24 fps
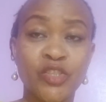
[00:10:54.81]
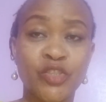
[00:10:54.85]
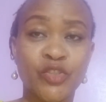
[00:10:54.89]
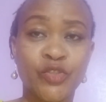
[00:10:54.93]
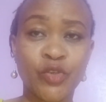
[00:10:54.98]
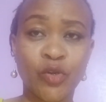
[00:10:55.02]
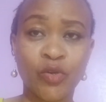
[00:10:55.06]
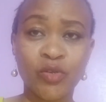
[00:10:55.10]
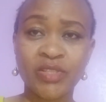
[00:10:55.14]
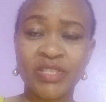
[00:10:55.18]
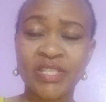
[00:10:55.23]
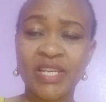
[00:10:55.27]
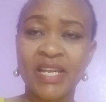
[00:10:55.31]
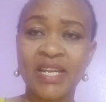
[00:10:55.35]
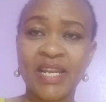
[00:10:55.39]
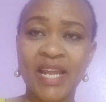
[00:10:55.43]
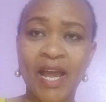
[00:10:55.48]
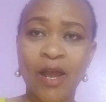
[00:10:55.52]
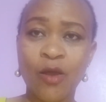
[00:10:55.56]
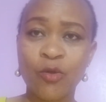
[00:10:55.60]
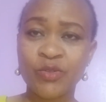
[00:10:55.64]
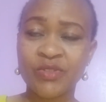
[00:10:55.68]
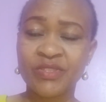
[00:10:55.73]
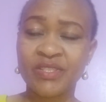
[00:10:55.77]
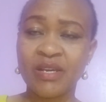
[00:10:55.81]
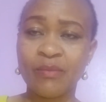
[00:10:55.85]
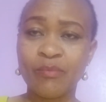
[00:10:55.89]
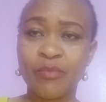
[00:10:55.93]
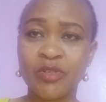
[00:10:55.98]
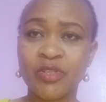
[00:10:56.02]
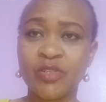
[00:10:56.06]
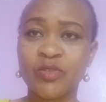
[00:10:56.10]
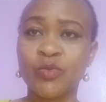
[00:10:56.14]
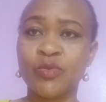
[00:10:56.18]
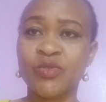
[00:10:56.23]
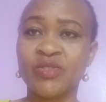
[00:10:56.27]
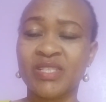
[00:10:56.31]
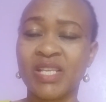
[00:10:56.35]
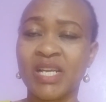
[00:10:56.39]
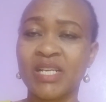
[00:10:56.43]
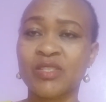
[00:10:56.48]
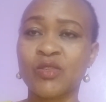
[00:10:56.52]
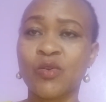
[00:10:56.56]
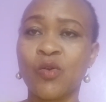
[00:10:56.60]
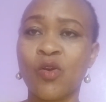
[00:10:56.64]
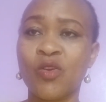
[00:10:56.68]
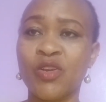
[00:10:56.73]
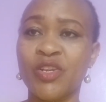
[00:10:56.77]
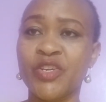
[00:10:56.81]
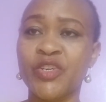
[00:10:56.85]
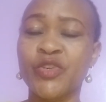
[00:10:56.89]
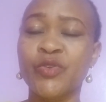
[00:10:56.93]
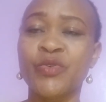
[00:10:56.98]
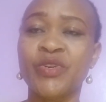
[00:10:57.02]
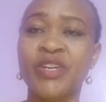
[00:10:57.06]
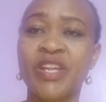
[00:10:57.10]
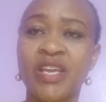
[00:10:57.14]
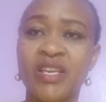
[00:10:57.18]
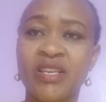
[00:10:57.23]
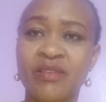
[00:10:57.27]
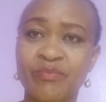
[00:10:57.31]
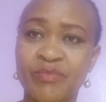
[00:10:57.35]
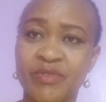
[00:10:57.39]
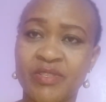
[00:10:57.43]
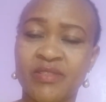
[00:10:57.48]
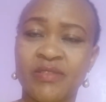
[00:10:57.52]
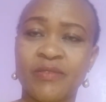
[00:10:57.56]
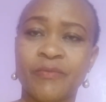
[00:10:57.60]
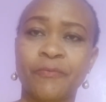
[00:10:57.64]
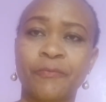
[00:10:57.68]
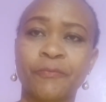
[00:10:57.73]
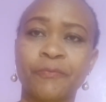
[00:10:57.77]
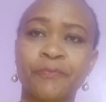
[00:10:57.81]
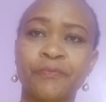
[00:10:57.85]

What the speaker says: Don't allow somebody to start calling you names